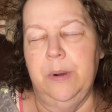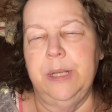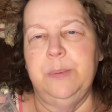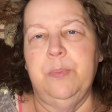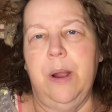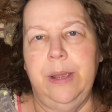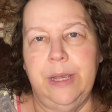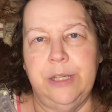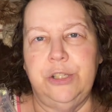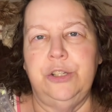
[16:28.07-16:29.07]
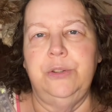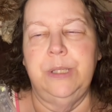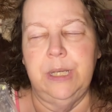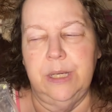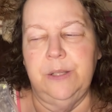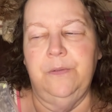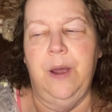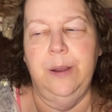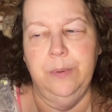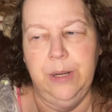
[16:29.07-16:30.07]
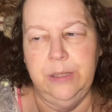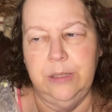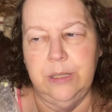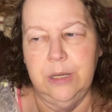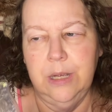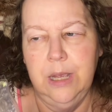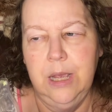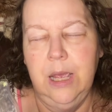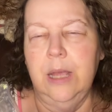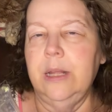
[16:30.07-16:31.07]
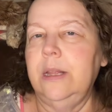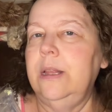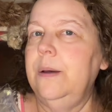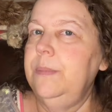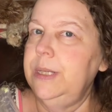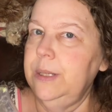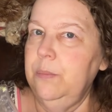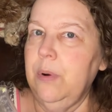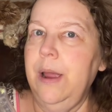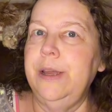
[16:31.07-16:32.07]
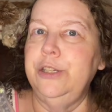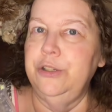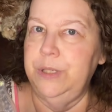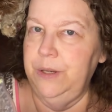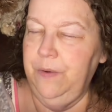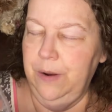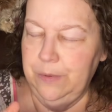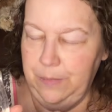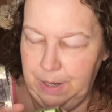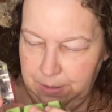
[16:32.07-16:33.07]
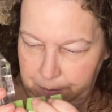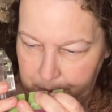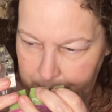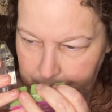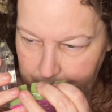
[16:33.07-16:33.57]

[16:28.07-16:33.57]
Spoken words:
It's bright, it's juicy, it's vibrant, and I love me some bright, juicy, vibrant pineapple.